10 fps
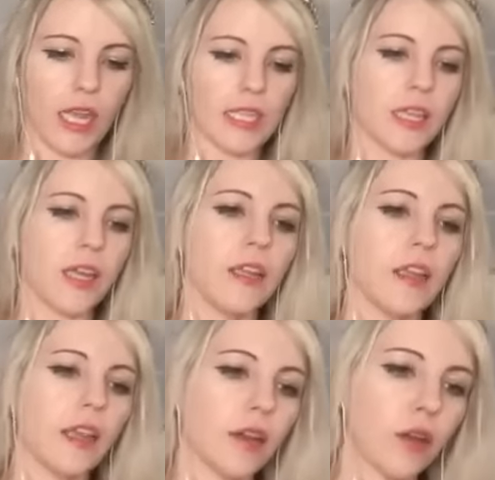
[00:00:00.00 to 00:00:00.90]
It's kind of
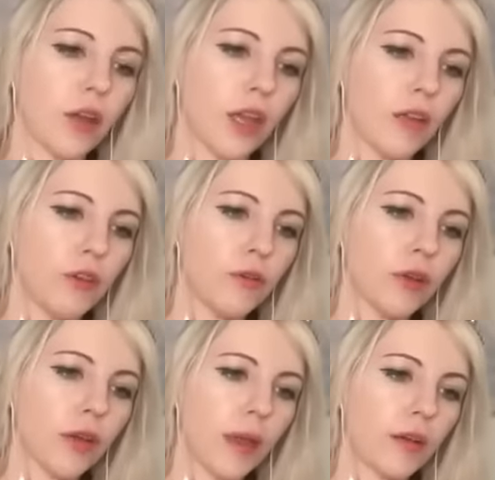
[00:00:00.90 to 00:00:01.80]
like if you
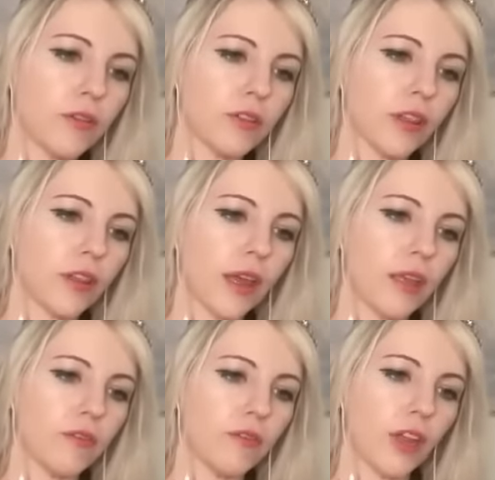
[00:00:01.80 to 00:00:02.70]
come out into the
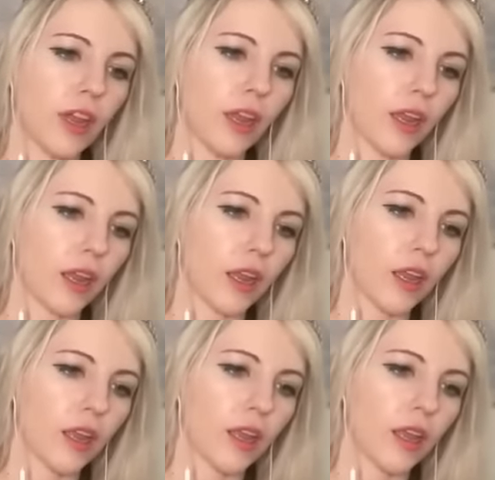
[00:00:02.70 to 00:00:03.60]
light of day,
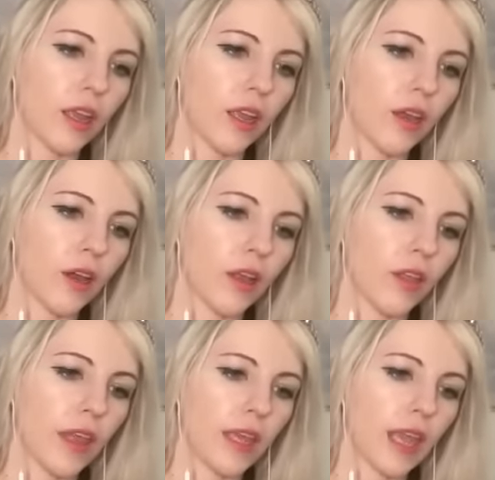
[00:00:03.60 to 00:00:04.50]

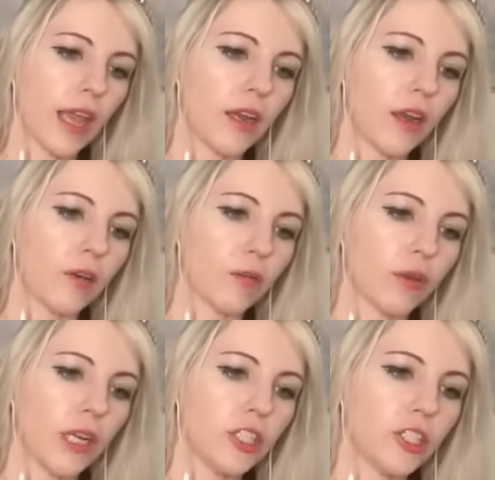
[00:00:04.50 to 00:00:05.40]
they cannot
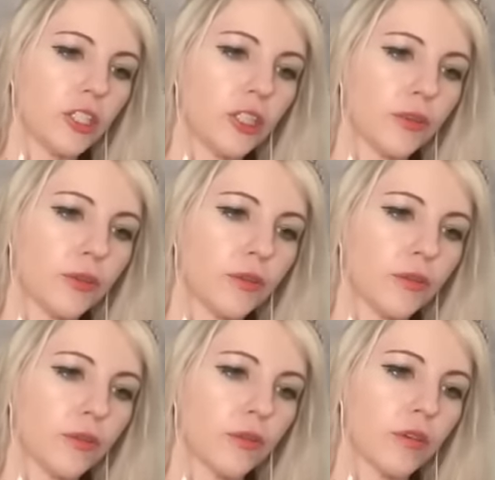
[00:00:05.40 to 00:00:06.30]
reach you.
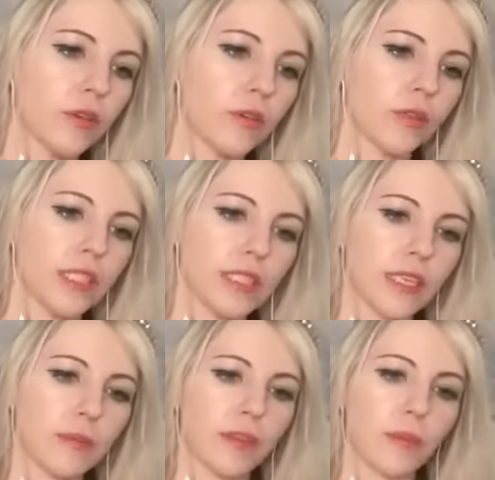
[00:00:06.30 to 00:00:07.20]
What does it
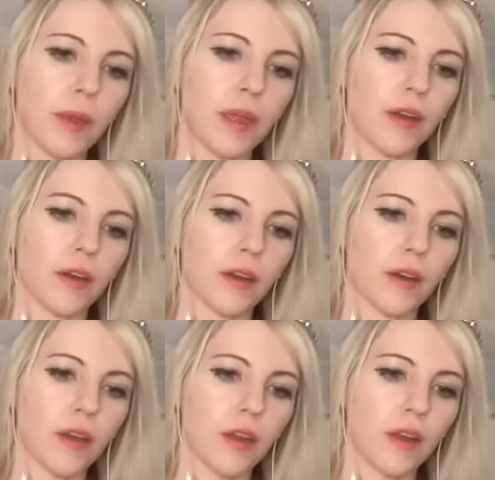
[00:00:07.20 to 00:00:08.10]
say about the bear?
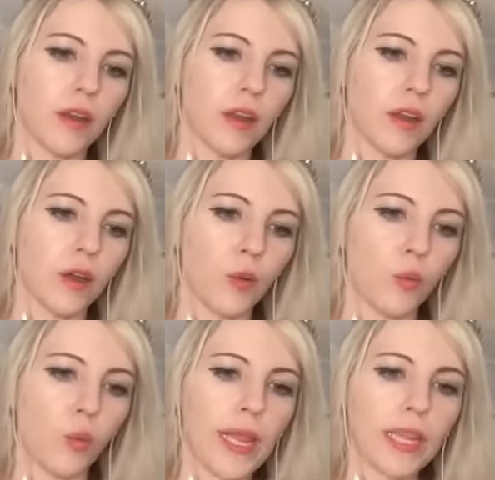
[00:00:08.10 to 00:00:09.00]

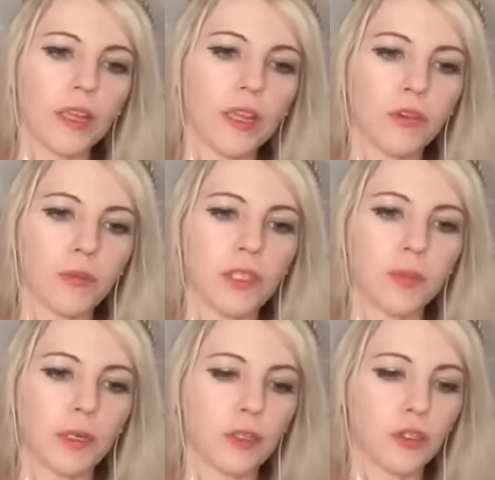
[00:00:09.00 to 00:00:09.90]
Waking from
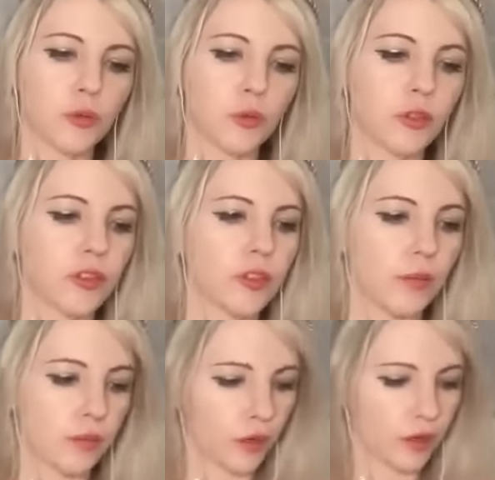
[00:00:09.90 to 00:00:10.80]
spiritual
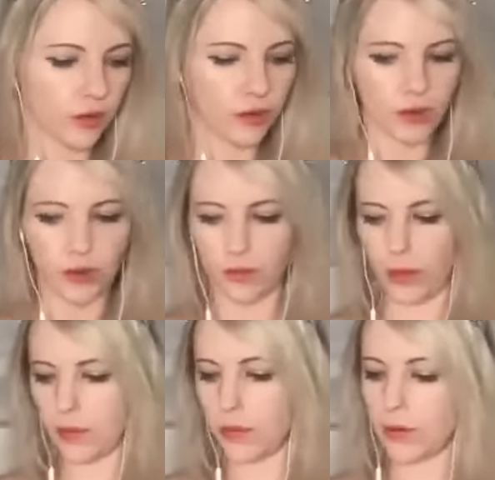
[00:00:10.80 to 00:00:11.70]
slumber.
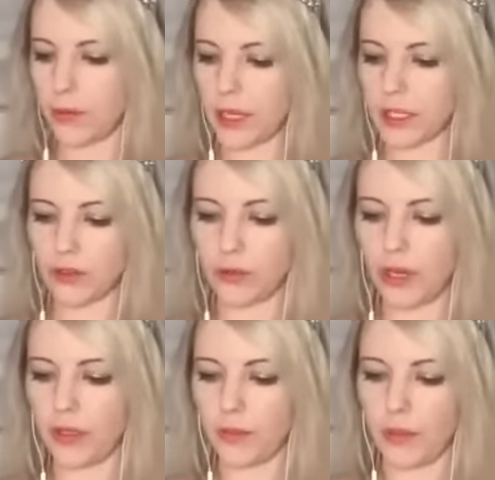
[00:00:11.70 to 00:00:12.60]
Maybe we're meant to
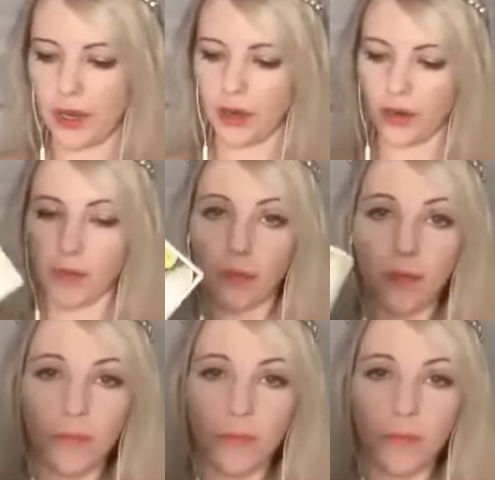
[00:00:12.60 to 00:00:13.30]
read the bear.